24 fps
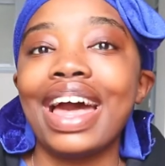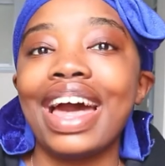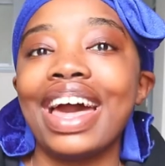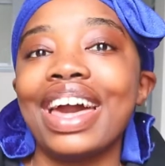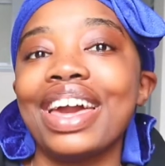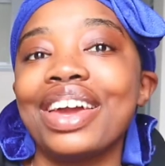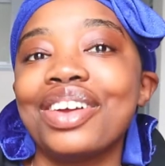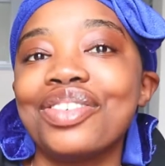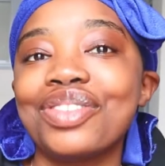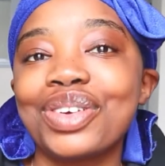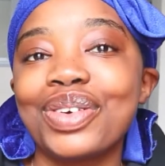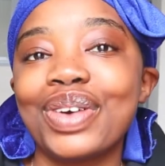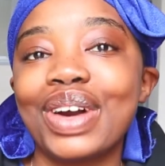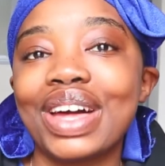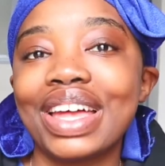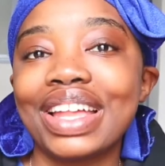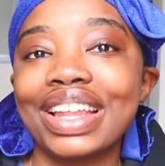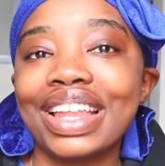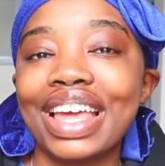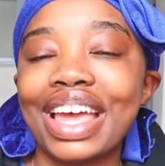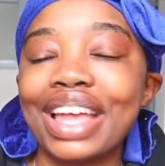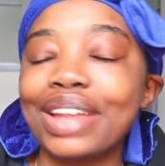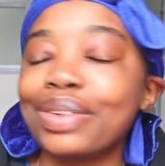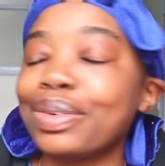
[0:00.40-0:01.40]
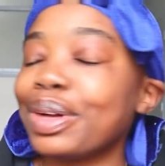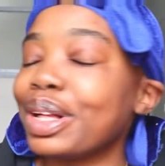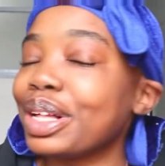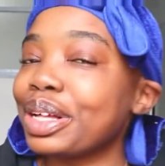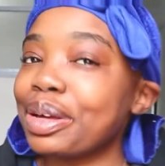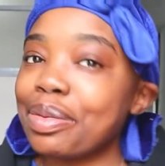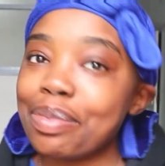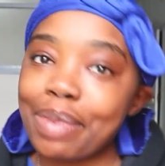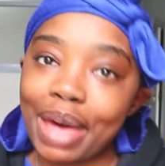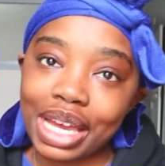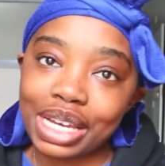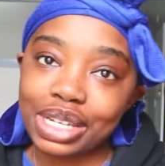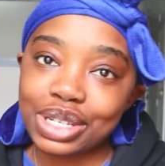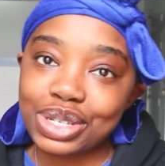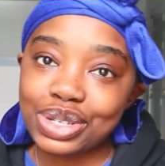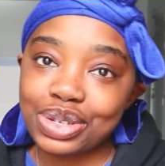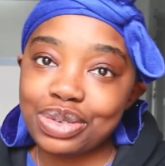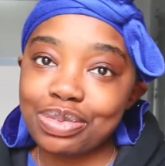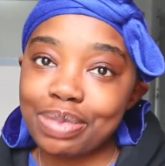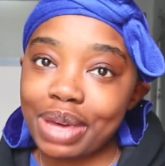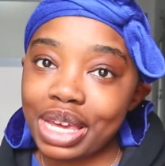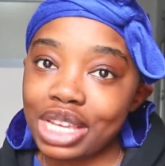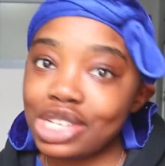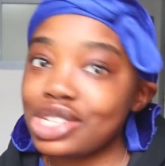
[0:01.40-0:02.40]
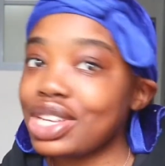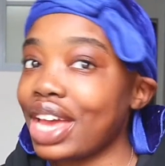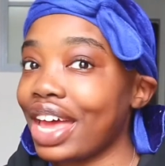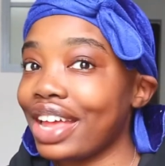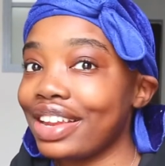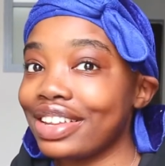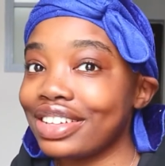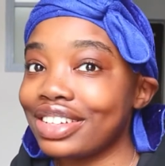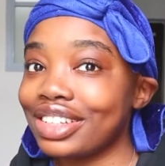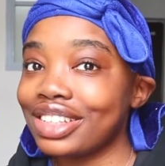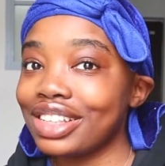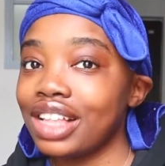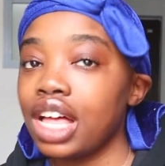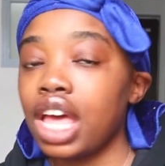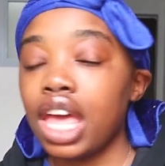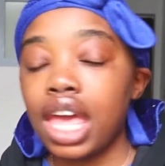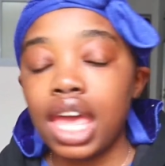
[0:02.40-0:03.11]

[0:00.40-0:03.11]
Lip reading: Hi everyone, and welcome back to my channel.